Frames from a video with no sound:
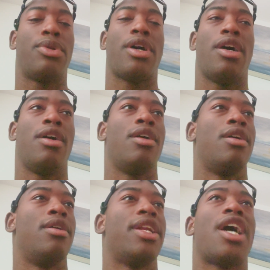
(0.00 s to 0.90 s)

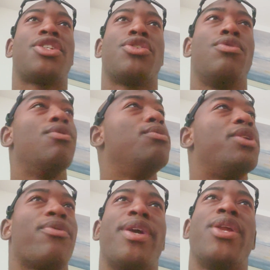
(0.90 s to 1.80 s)
nacho
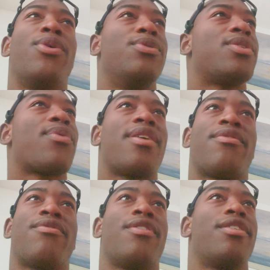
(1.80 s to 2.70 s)
Doritos or whatever
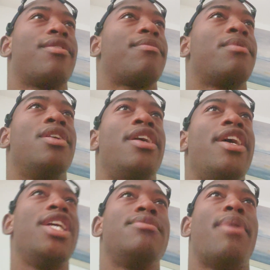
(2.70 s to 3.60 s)
the fuck
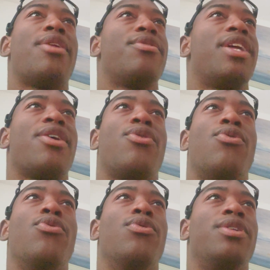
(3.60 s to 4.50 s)
is better than
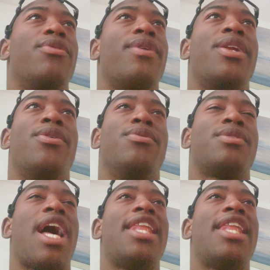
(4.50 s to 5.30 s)
cool Doritos.